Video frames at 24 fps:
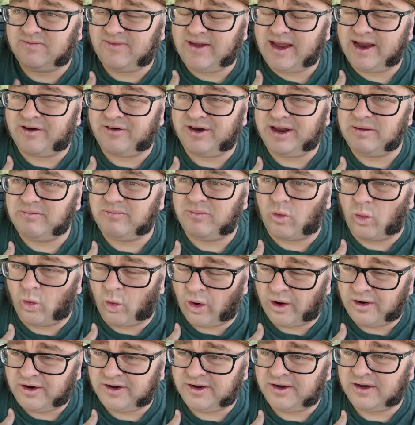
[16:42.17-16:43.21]
very
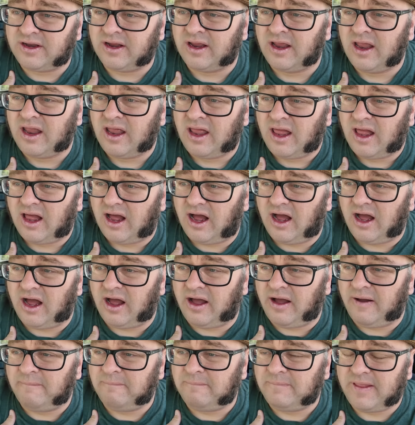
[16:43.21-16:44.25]
important.
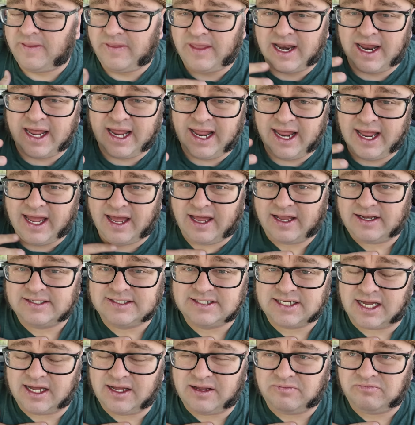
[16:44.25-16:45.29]
Um, and then I
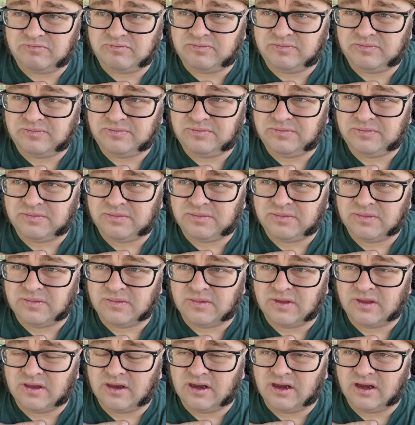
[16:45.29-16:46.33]
had um,
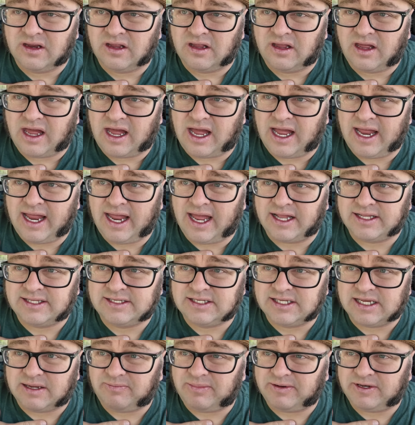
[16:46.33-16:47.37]
I had
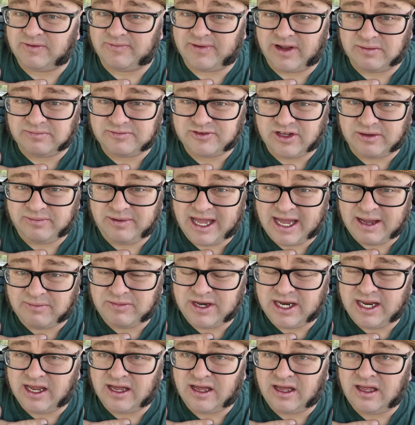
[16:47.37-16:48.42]
sleep developed sleep
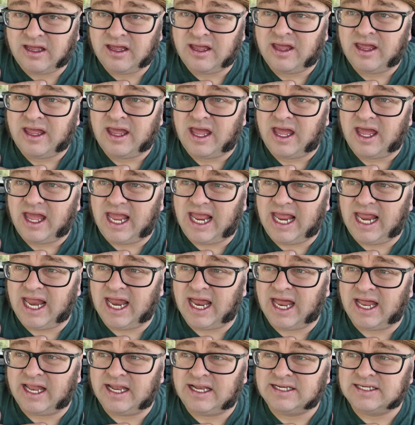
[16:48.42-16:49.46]
apnea,
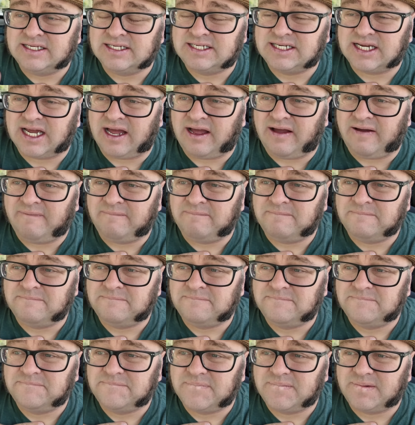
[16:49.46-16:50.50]
and
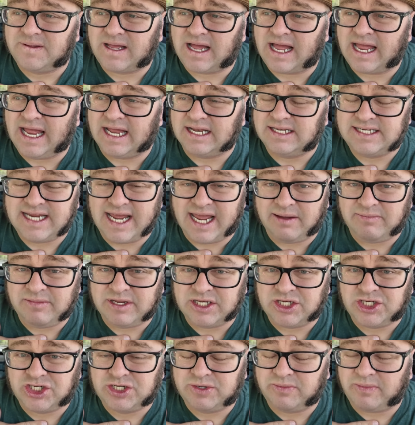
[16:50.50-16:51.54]
um, I had
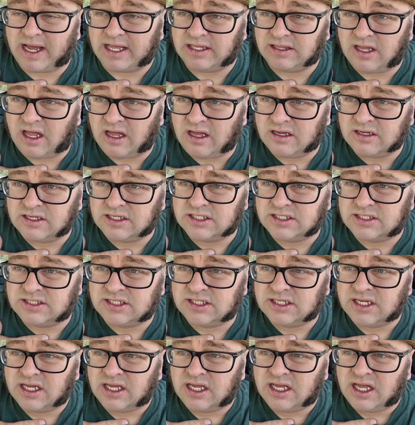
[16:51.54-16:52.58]
damage to my
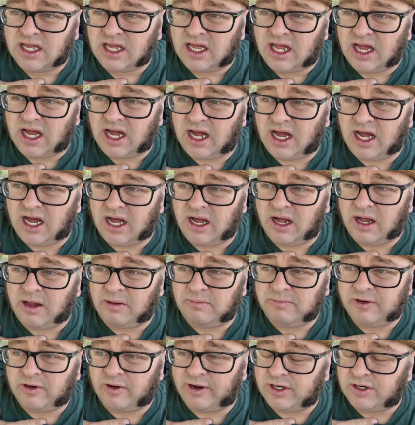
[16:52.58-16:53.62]
lungs.
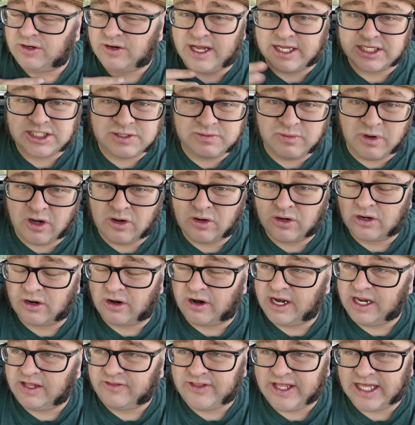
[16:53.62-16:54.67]
Um, you know, I do not smoke
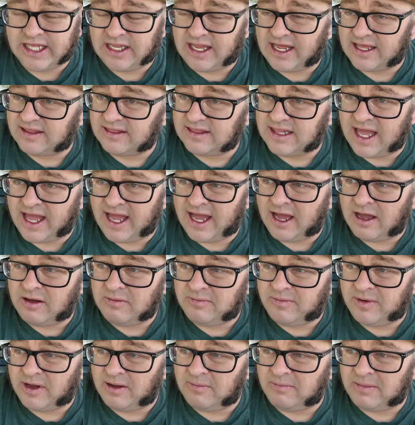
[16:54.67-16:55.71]
or anything like that,
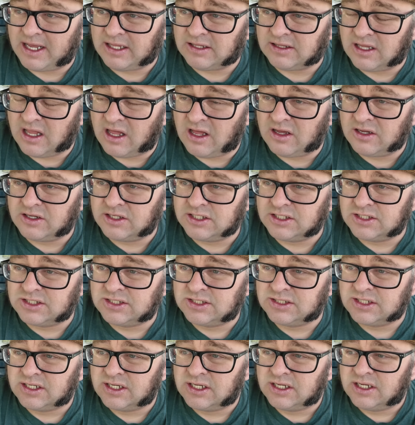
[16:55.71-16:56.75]
but my
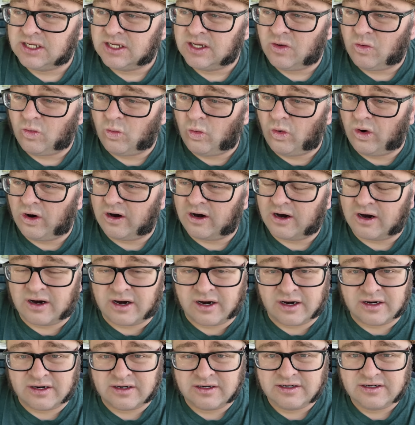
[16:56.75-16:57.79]
lungs
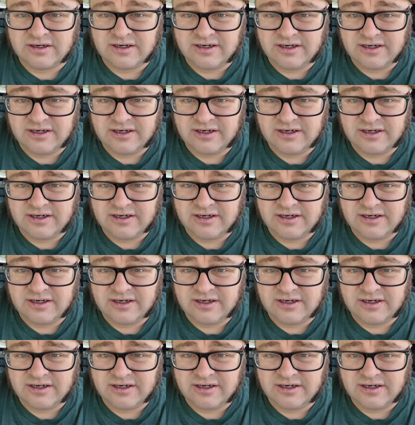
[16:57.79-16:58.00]
were